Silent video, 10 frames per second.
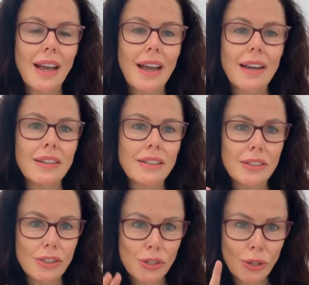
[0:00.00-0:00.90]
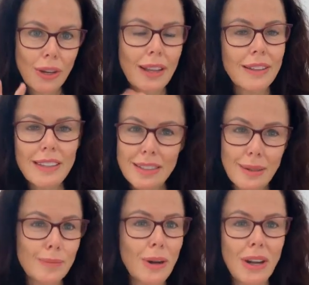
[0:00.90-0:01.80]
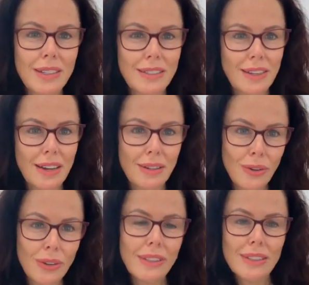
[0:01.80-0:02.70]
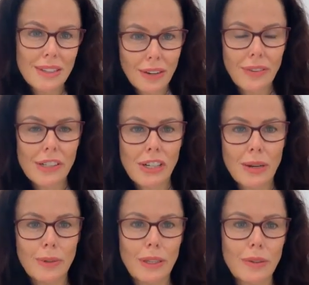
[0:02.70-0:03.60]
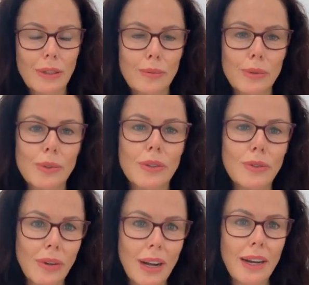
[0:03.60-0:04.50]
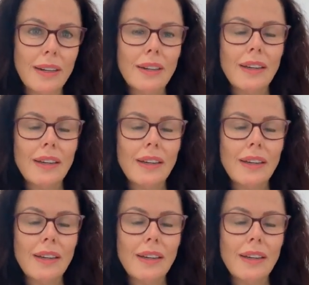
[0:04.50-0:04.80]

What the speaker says: And these are mindset, not the stuff I share with you in the book, right?